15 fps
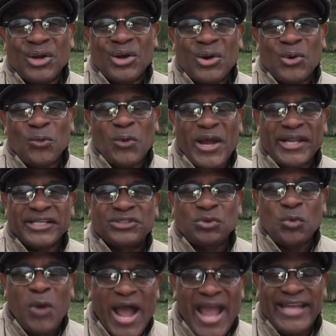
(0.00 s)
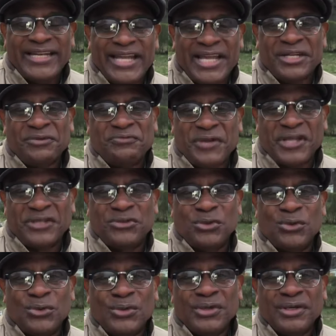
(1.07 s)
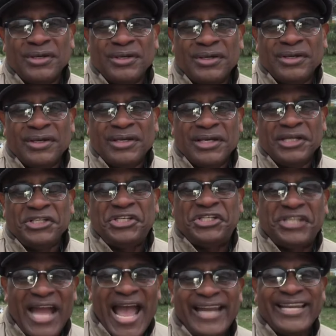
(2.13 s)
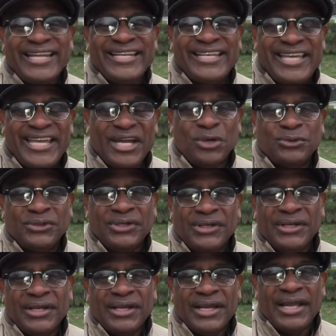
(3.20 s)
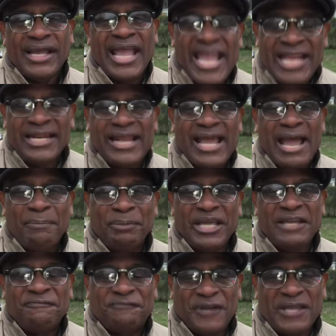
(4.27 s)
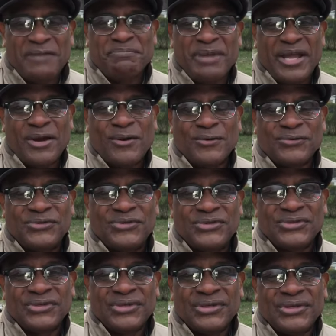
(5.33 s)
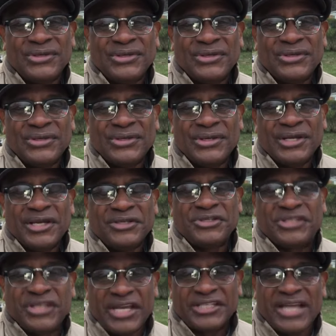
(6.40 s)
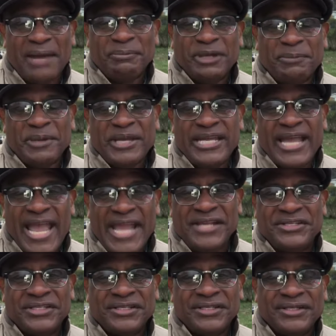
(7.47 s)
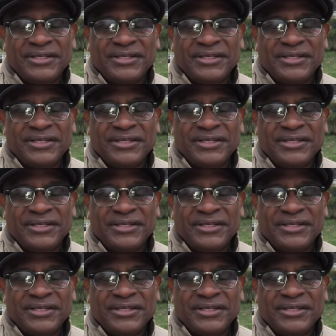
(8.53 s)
where this white individual shot and killed 8, I believe, females, 6 of them to be Asian.